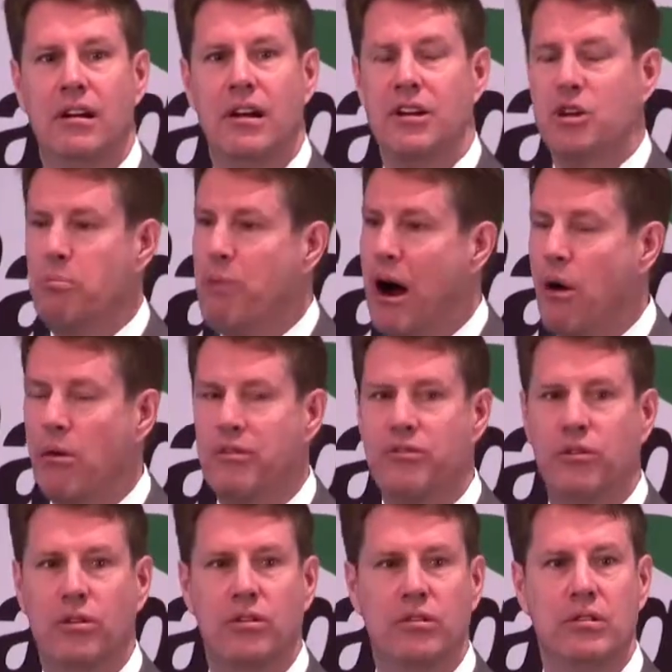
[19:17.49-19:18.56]
You're
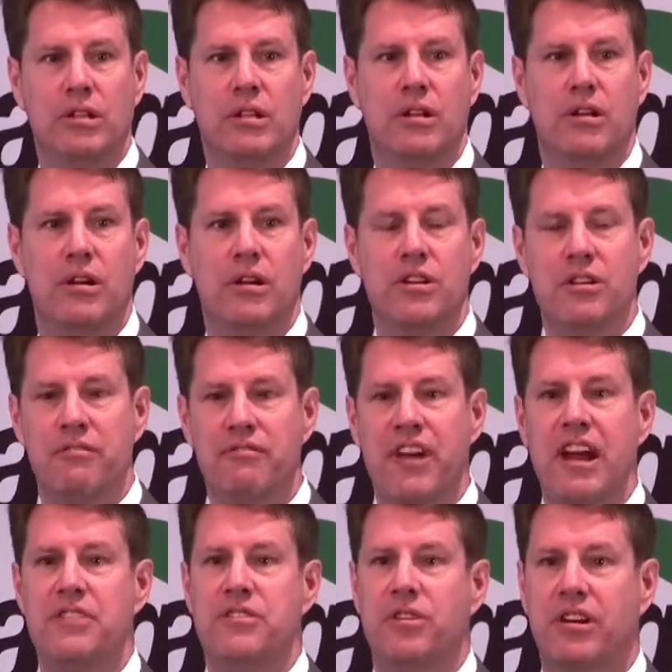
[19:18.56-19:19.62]
powerful. Your
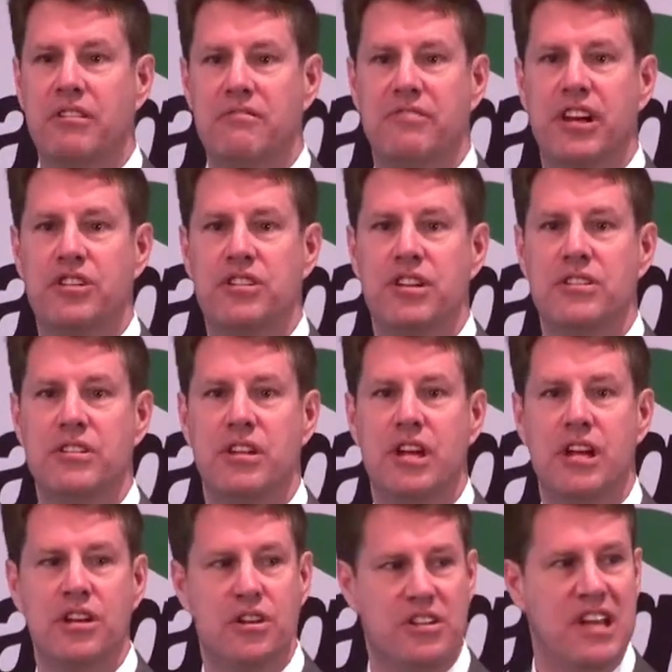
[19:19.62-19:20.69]
faith, your convictions,
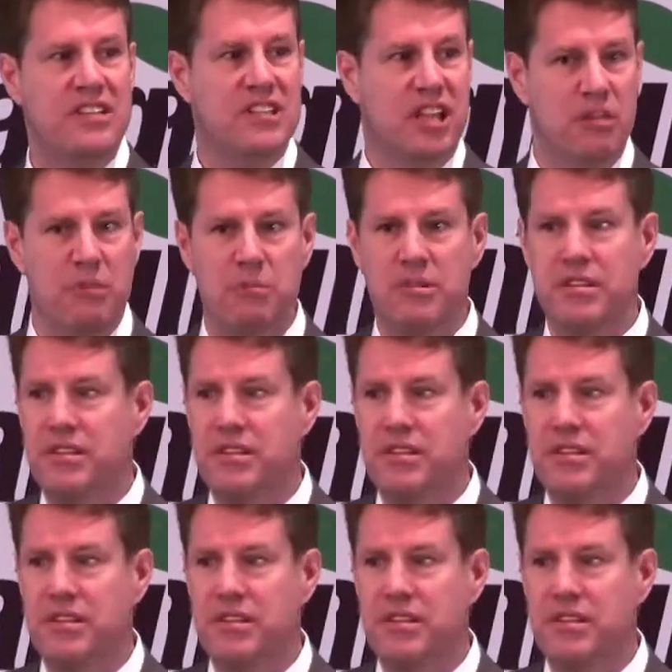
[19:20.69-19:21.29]
your sense of commitment to